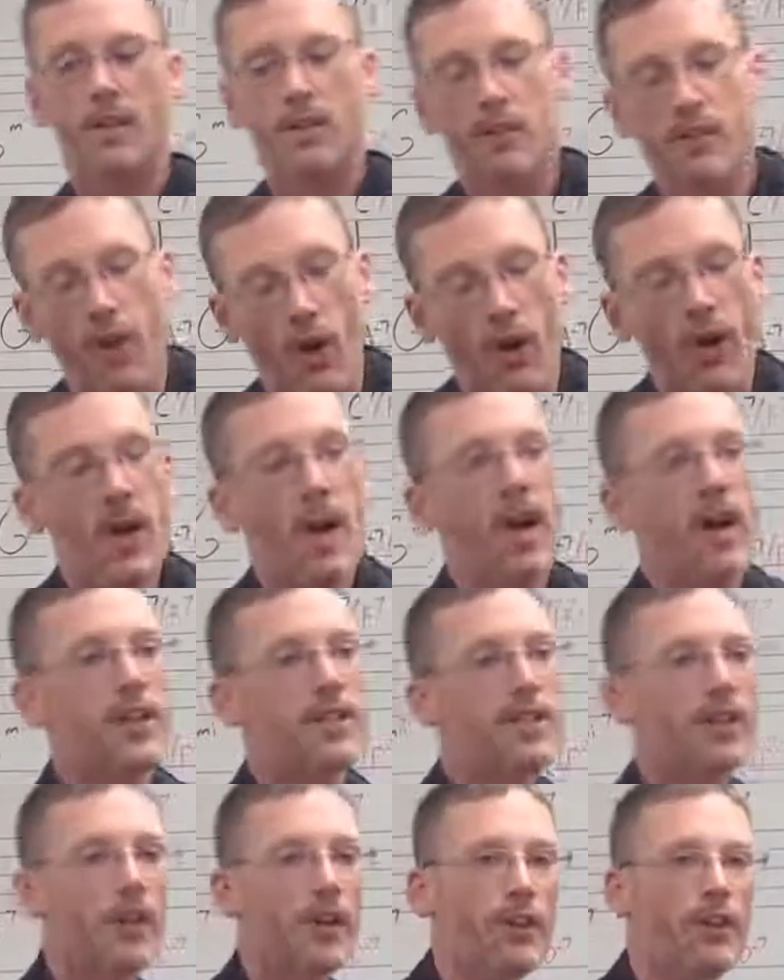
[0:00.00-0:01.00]
So
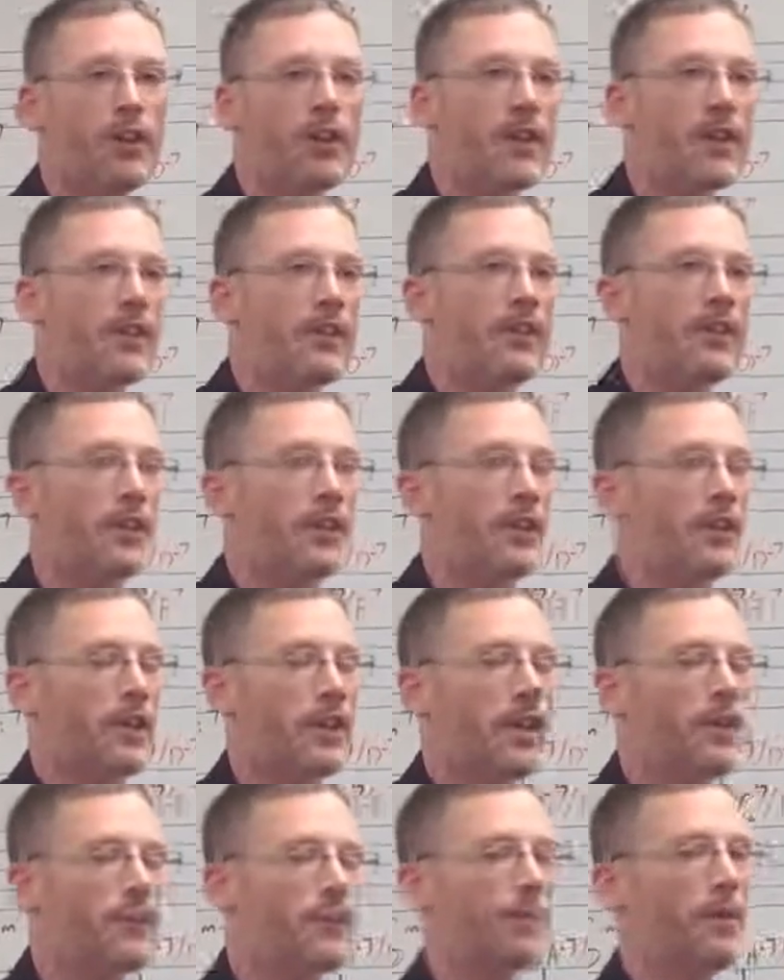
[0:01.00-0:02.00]
until you're
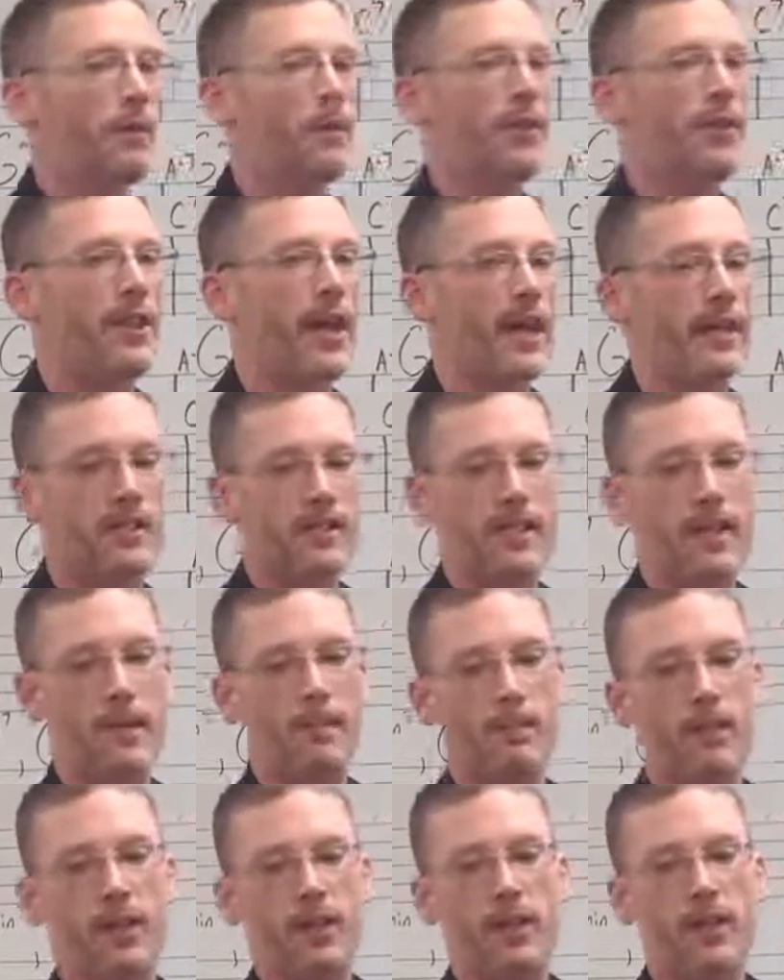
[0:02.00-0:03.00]
comfortable with that
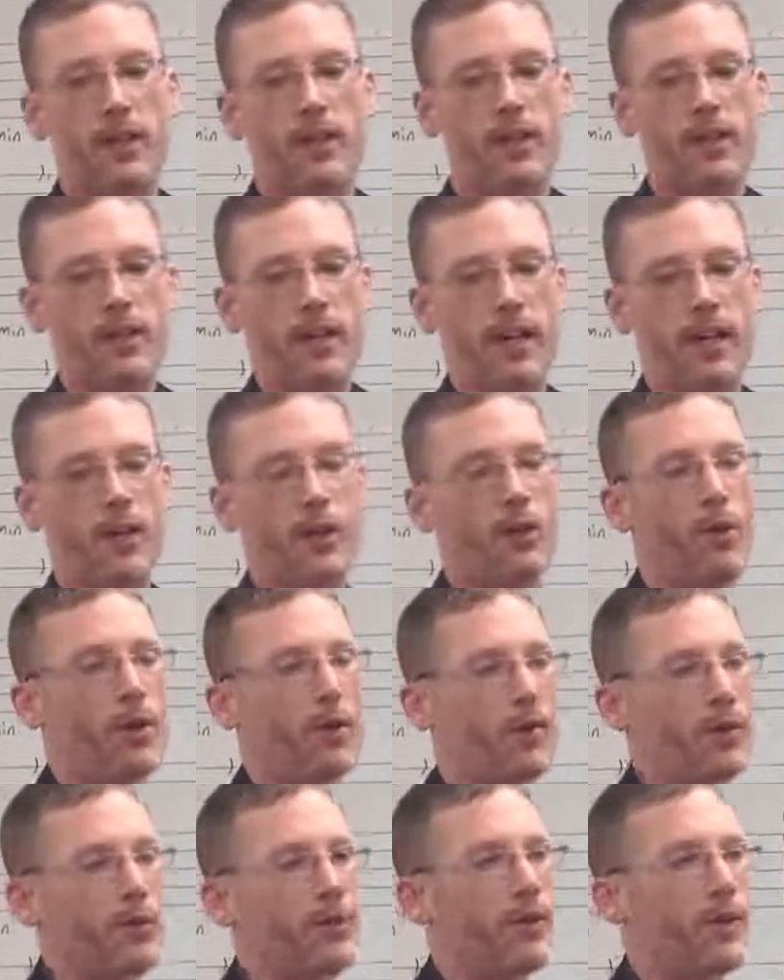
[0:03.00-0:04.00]
step right there, just kind of
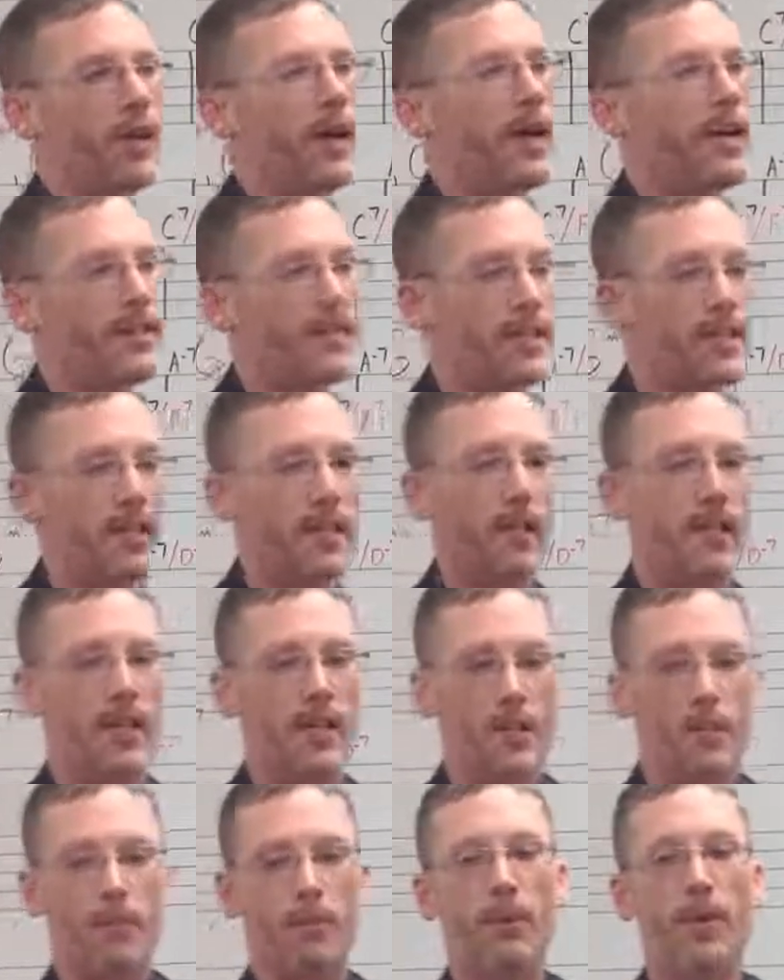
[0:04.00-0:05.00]
going through and
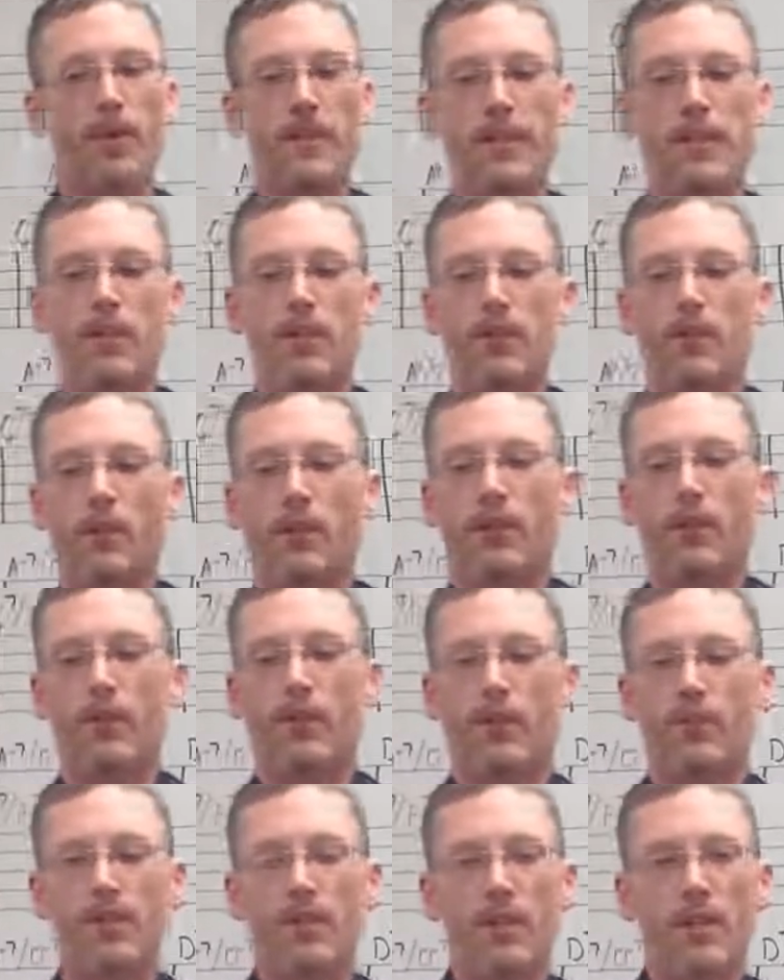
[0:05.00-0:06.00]
isolating and playing each one of
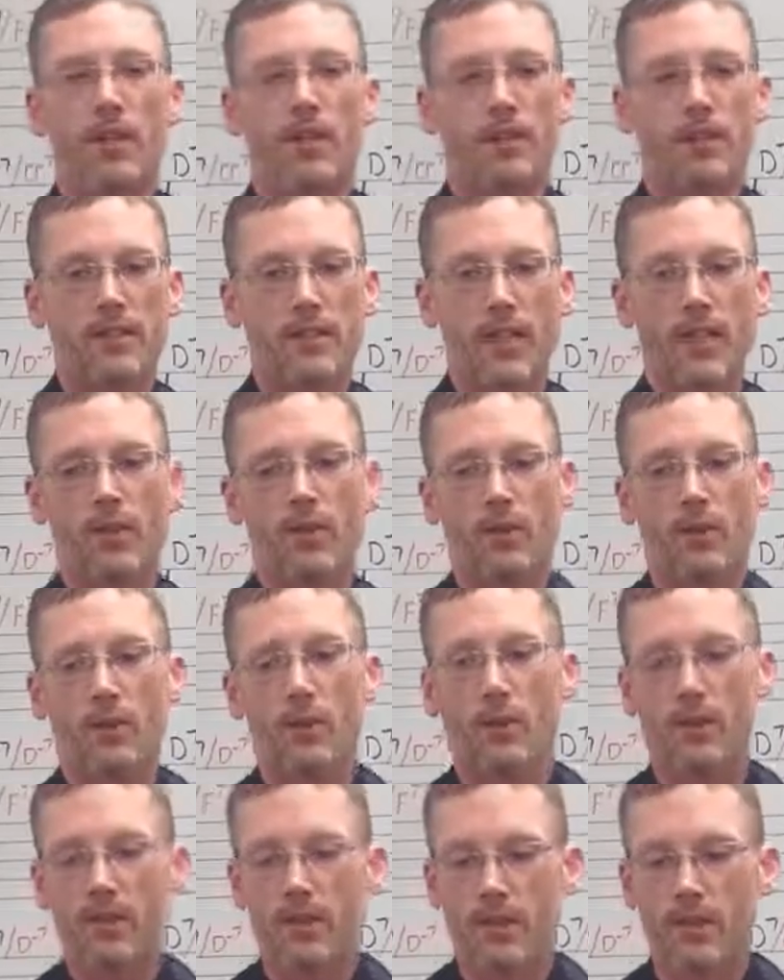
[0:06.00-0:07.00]
those scales and
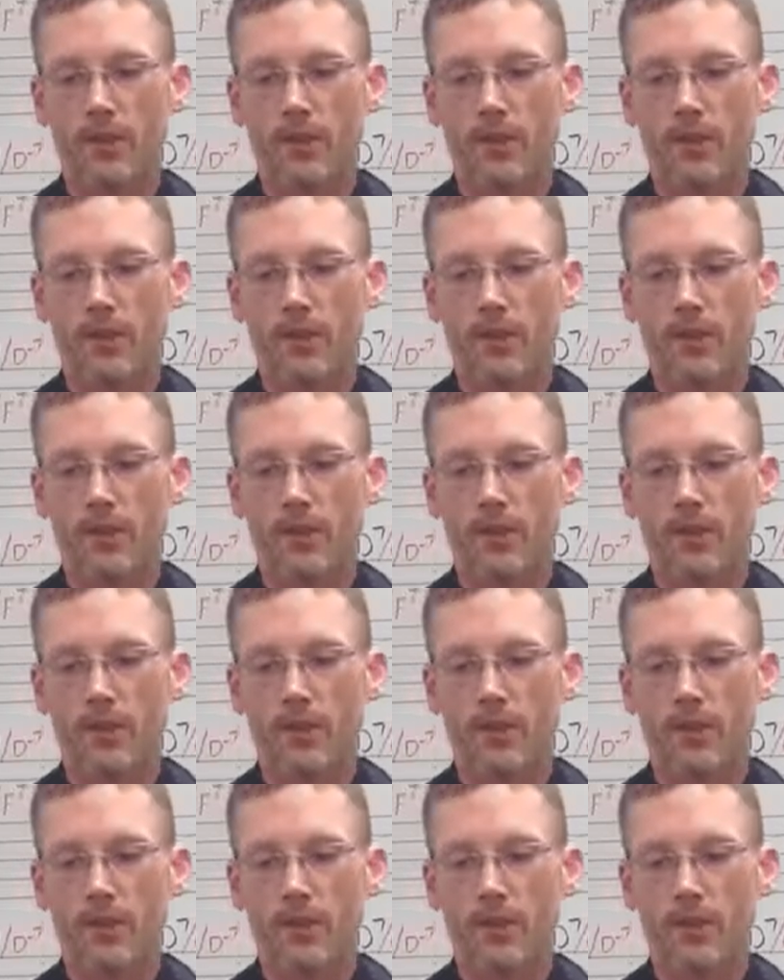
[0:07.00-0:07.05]
chords